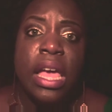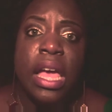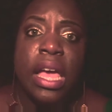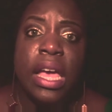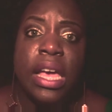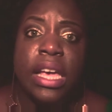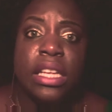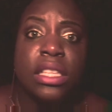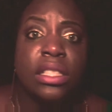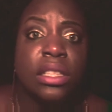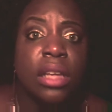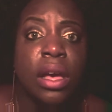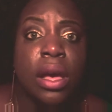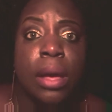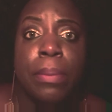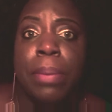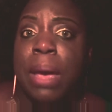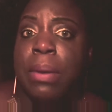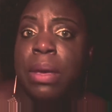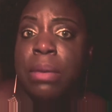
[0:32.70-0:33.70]
his
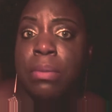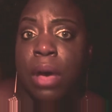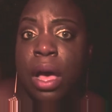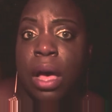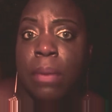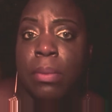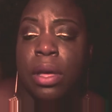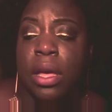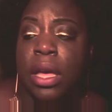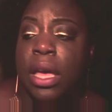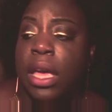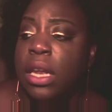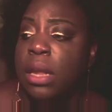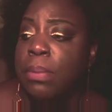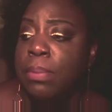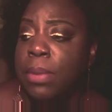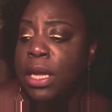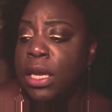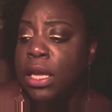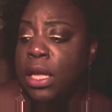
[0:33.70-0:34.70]
baby mama, and
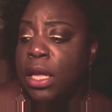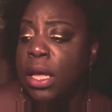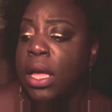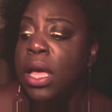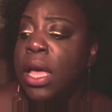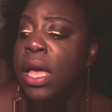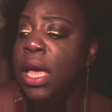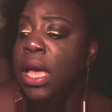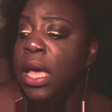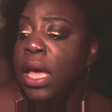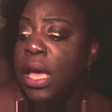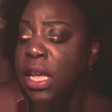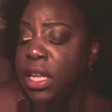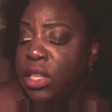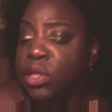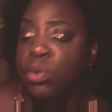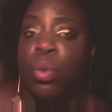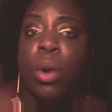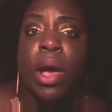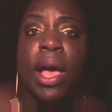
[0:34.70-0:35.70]
Amina,
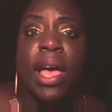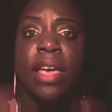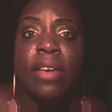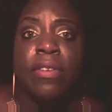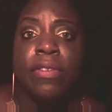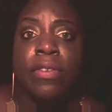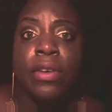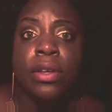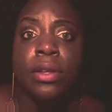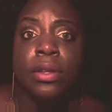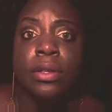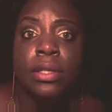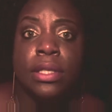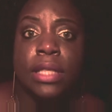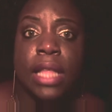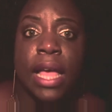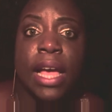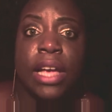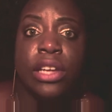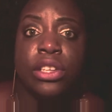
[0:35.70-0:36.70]
his wife
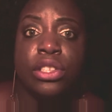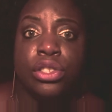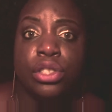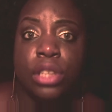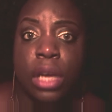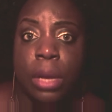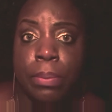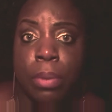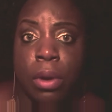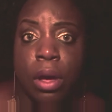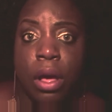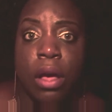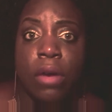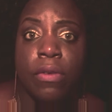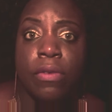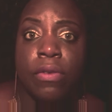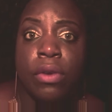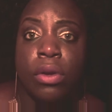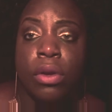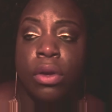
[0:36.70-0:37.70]
/ jump
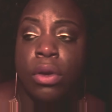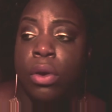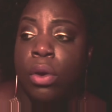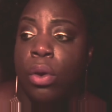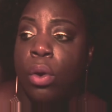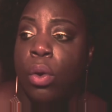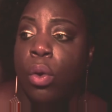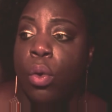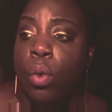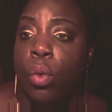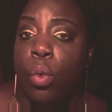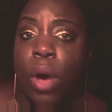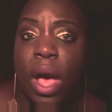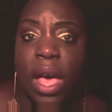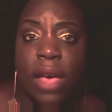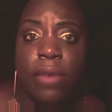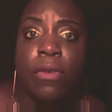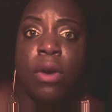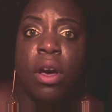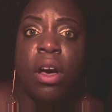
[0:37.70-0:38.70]
off,
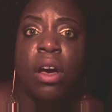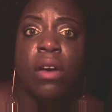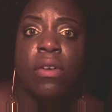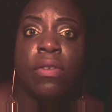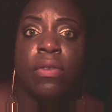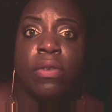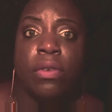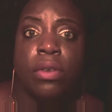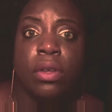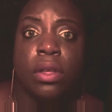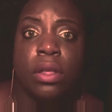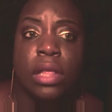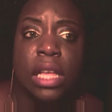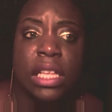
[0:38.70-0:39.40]
wife off.